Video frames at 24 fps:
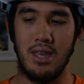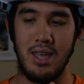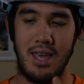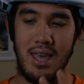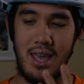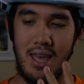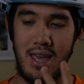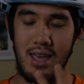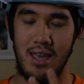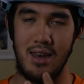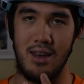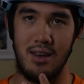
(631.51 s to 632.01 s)

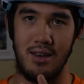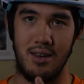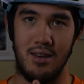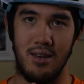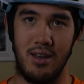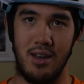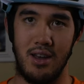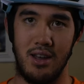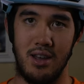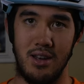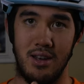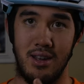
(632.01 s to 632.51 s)
in
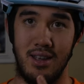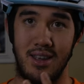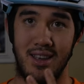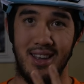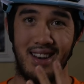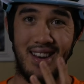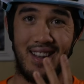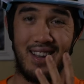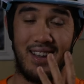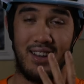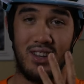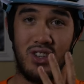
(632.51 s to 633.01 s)

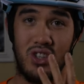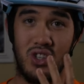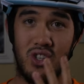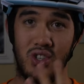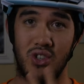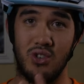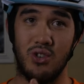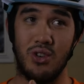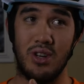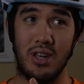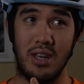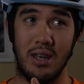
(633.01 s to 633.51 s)
an
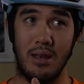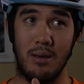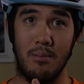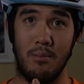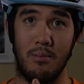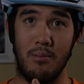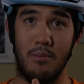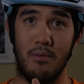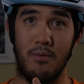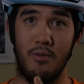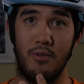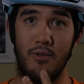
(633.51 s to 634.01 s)

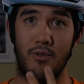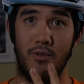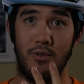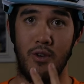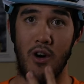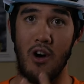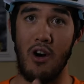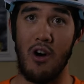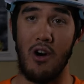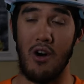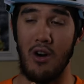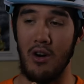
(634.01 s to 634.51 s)
extreme
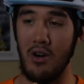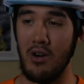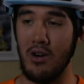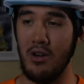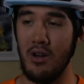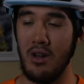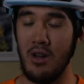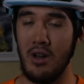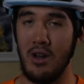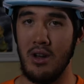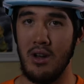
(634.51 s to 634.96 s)
fall.